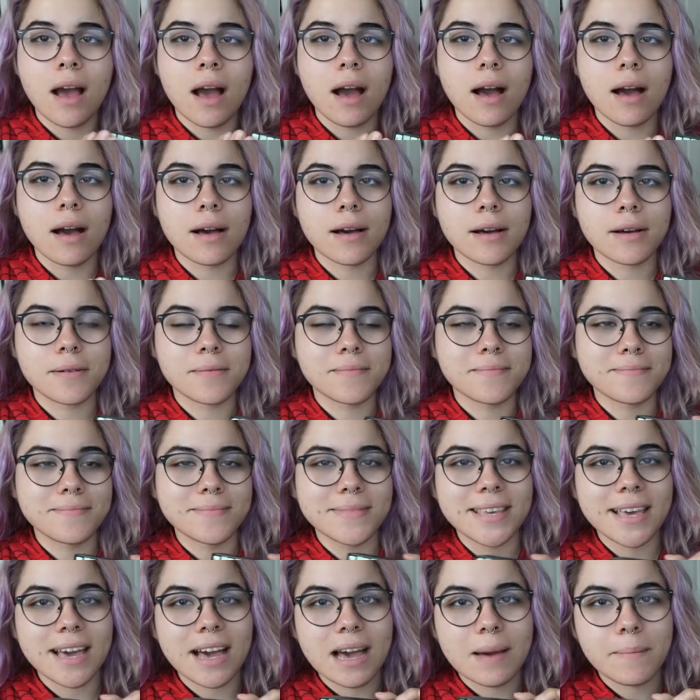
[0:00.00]

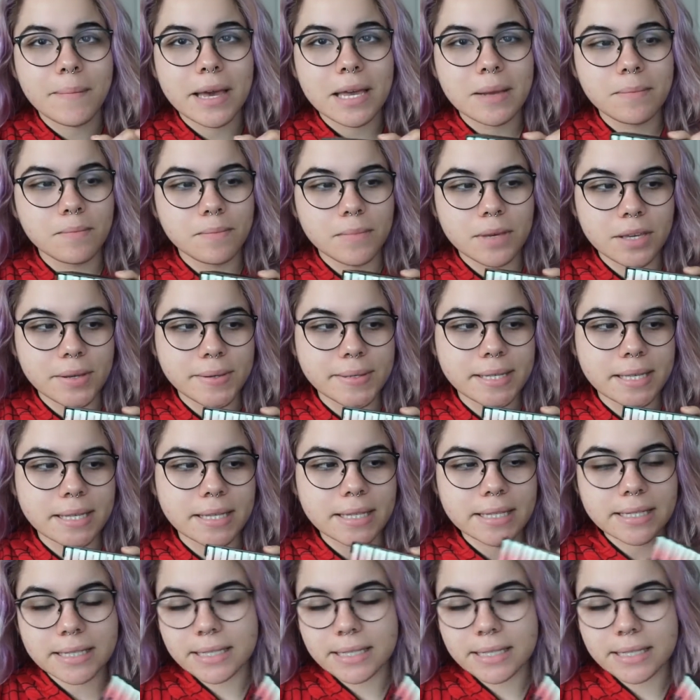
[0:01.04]
Yeah, I might be using this